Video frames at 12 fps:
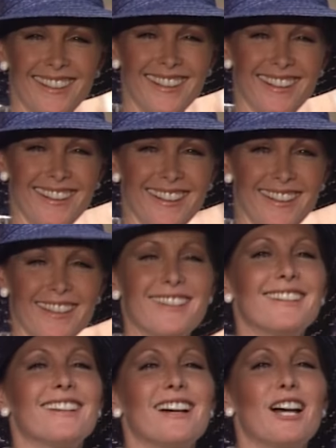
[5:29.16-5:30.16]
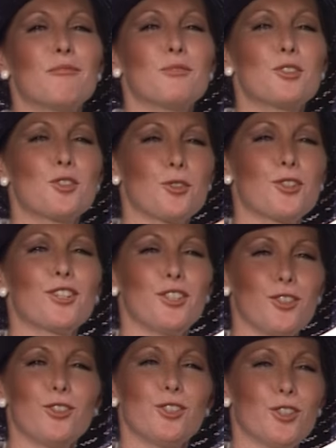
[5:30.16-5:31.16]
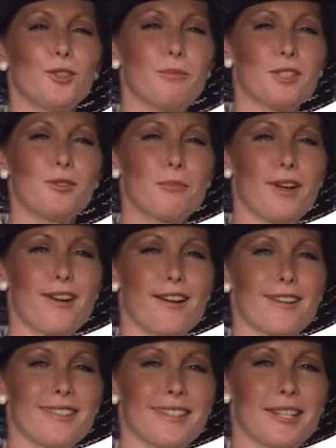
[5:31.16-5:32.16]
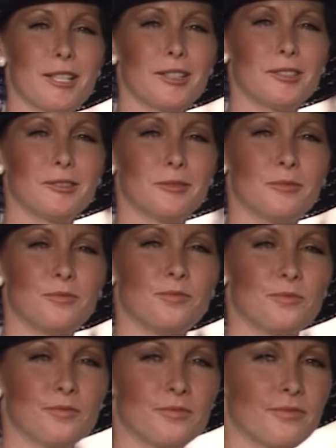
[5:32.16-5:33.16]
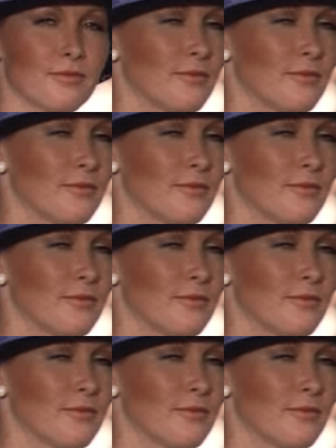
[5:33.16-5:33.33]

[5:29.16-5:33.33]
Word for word: of Donna Culver is that she has Lucy Ewing's insight into people's hearts and motives.